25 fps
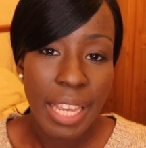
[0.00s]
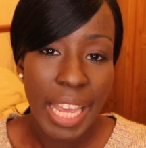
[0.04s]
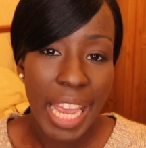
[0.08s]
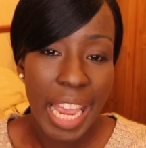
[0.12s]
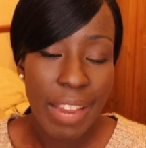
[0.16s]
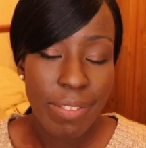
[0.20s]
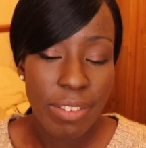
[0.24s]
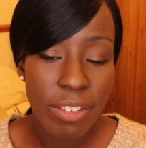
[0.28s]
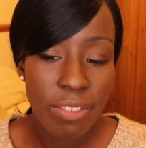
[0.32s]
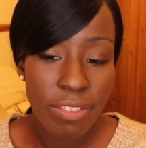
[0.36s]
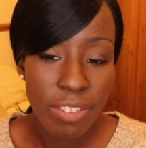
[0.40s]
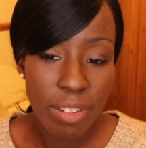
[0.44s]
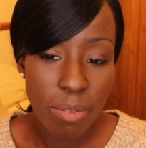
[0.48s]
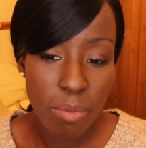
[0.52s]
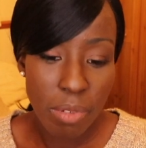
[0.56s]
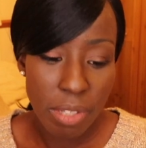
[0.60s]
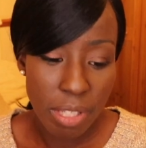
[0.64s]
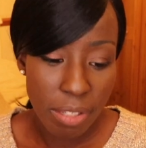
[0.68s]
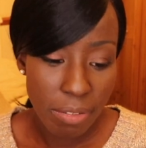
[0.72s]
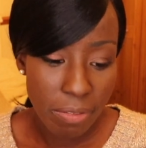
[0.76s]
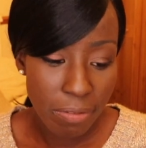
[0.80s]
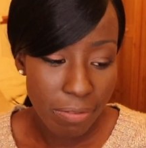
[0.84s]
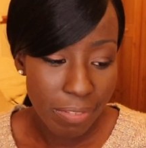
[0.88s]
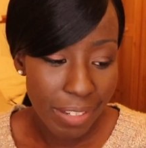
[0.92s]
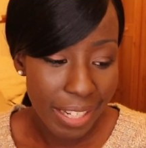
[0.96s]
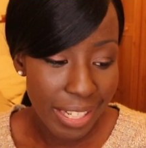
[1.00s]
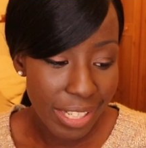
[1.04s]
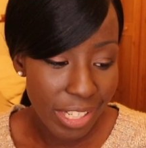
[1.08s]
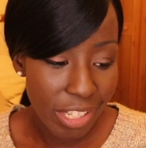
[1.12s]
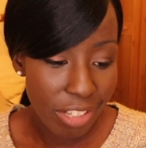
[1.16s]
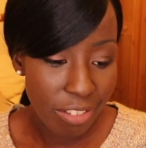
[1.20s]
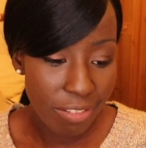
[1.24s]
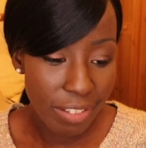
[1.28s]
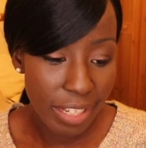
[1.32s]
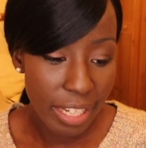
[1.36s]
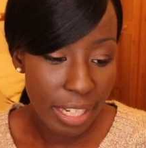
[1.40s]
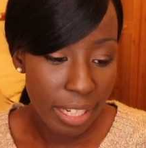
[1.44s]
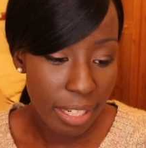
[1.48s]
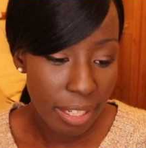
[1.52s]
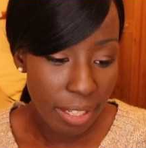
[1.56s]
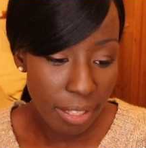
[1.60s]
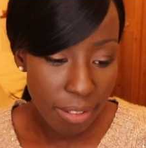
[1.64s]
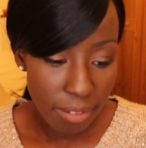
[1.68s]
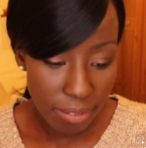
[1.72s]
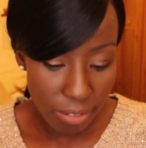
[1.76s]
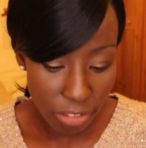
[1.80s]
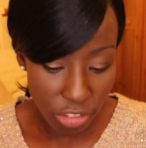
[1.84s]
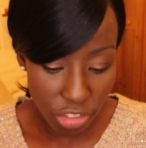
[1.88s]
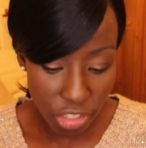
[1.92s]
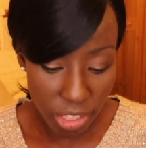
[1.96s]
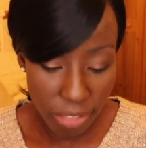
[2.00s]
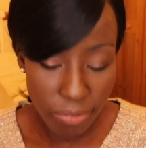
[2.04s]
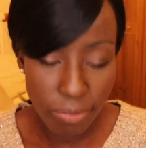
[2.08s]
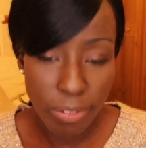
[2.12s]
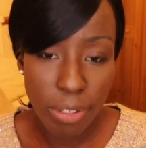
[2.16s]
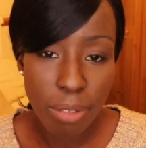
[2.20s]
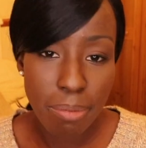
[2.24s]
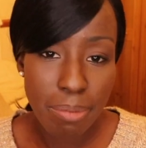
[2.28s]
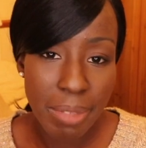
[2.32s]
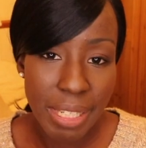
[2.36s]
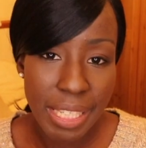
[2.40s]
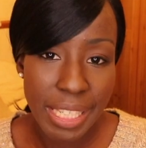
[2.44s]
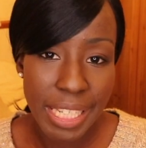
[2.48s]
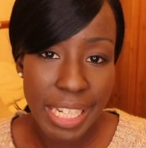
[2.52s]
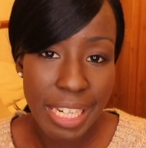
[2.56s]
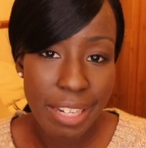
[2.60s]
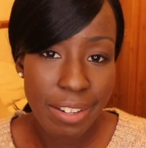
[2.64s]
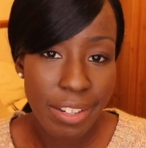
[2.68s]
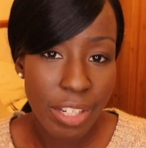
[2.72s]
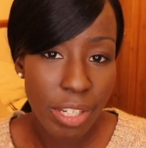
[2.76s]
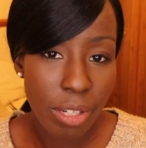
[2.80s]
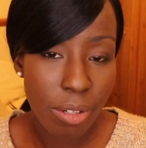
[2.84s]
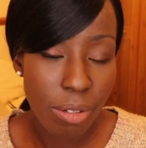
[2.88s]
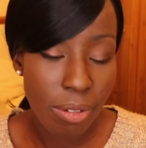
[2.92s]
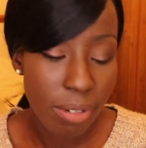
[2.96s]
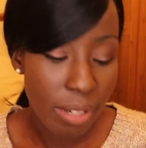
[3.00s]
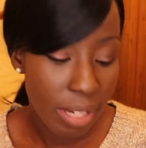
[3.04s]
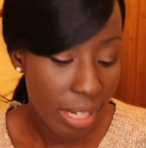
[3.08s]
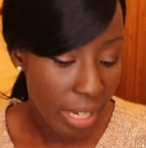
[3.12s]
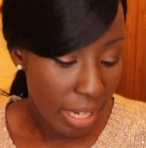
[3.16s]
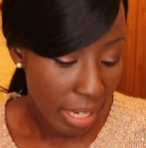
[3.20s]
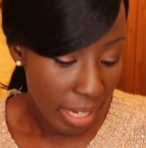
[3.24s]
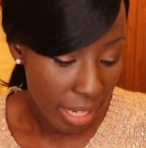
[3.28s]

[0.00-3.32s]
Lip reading: Everything was a flattering chiffon material.